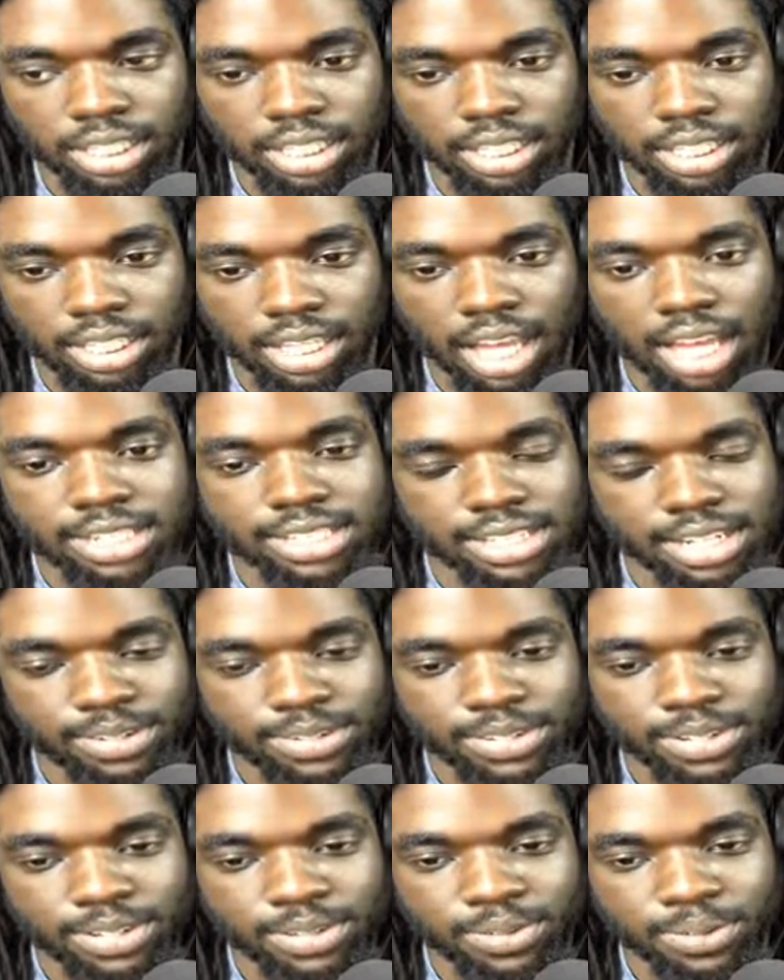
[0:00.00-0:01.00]
I said I was
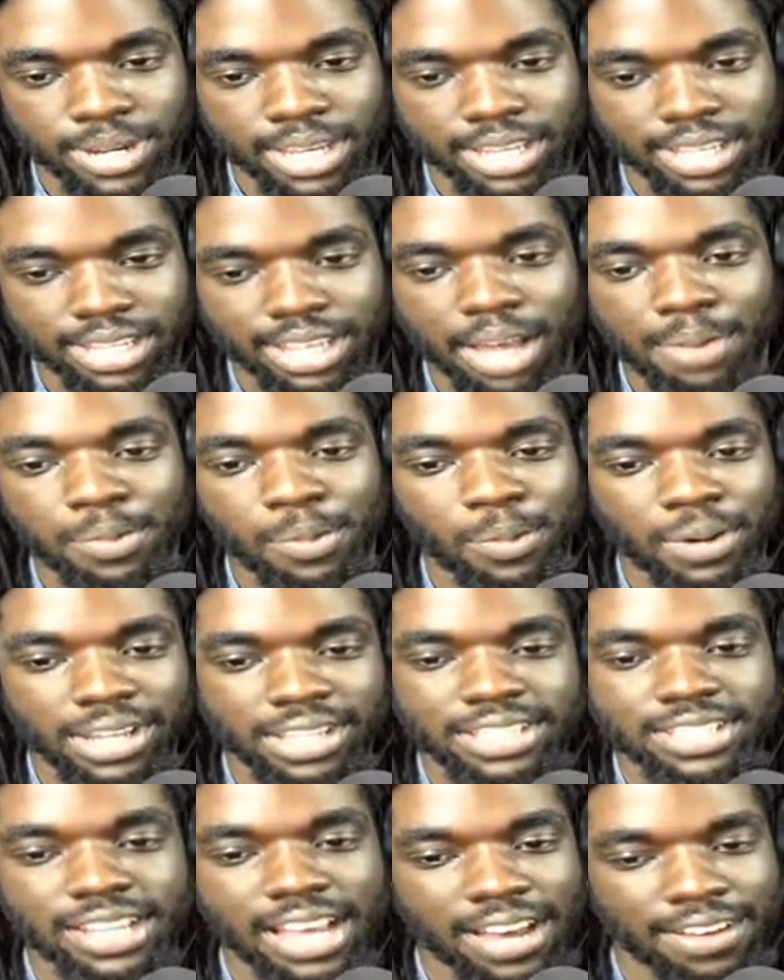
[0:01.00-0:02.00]
gonna wait. I'm gonna wait until
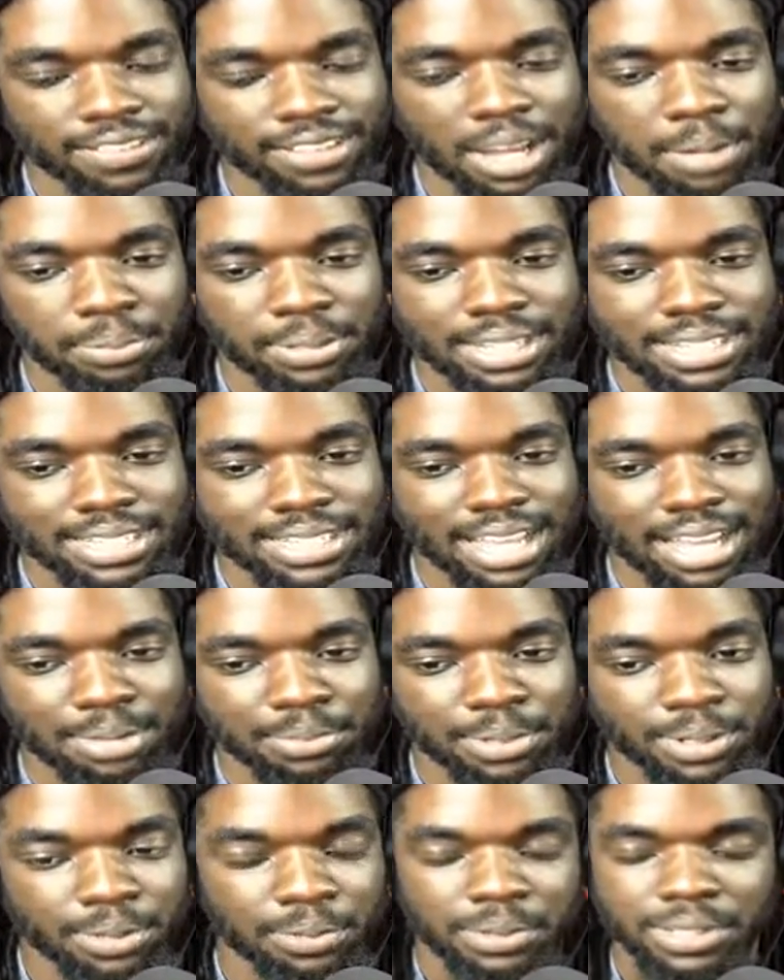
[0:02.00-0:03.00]
after I play Simon,
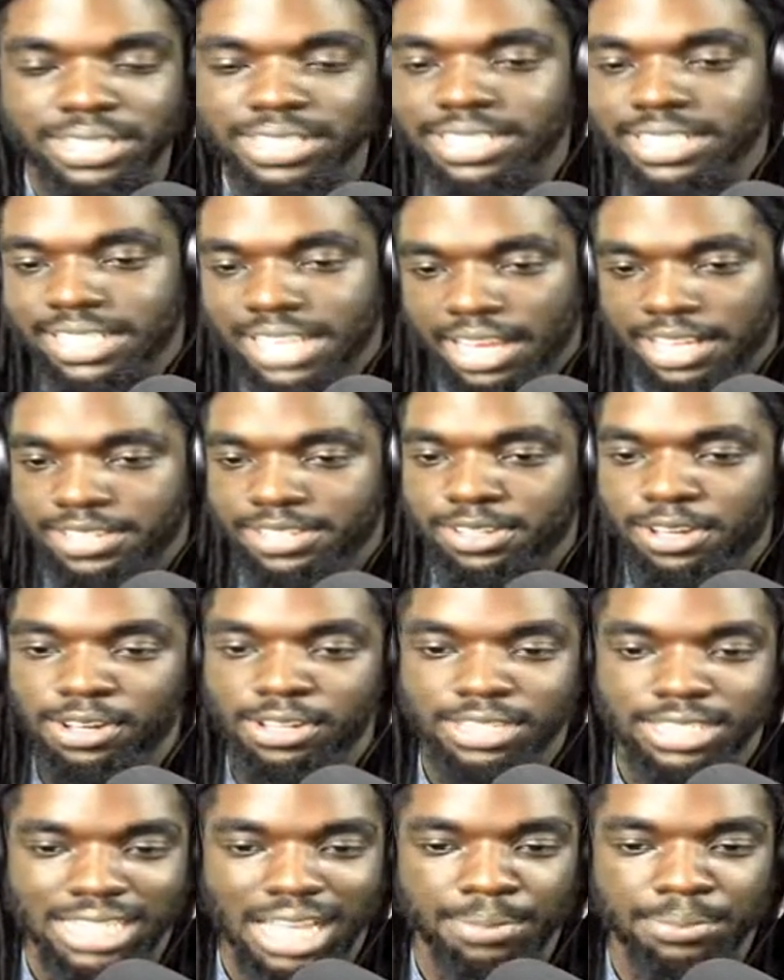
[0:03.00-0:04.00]
which is the next song.
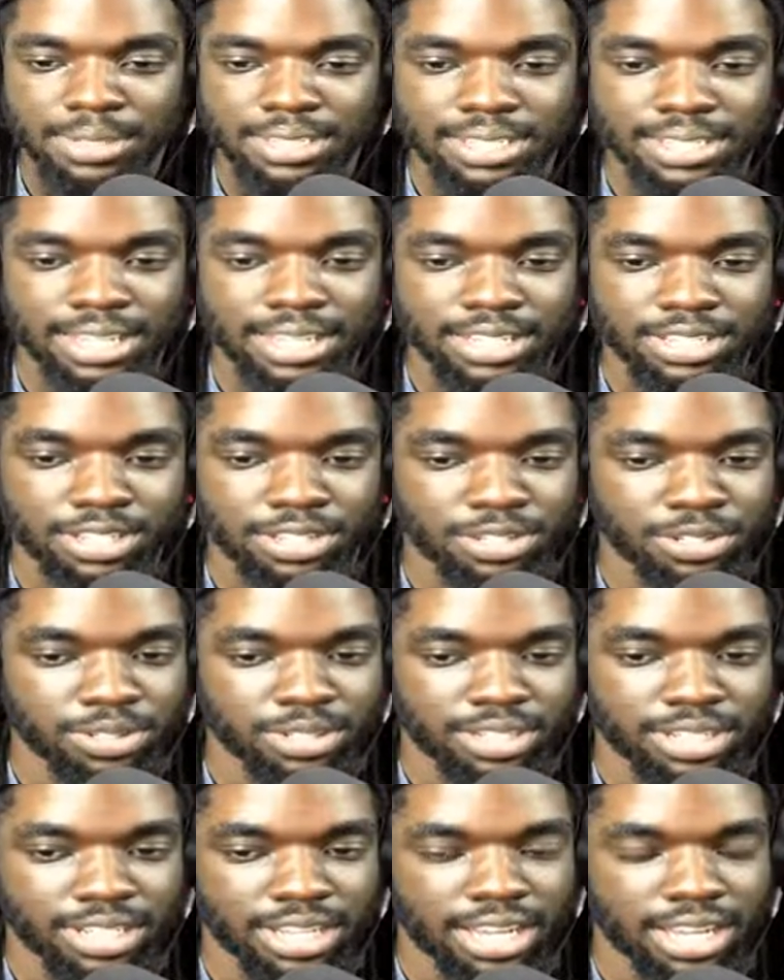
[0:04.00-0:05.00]
Simon says Juicy
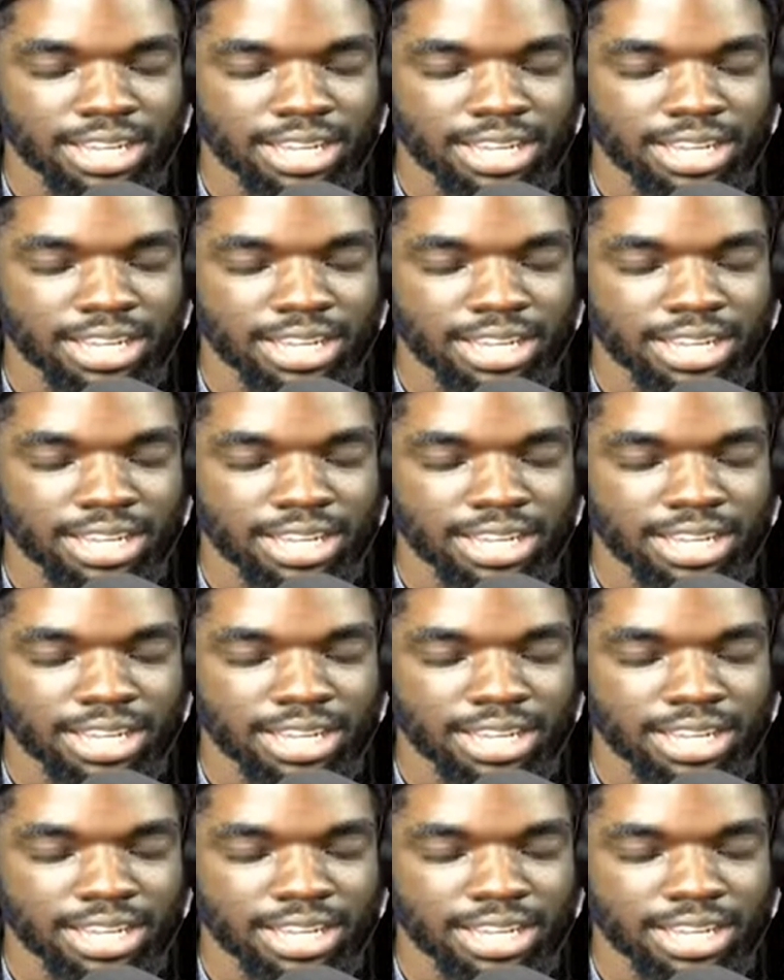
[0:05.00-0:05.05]
J.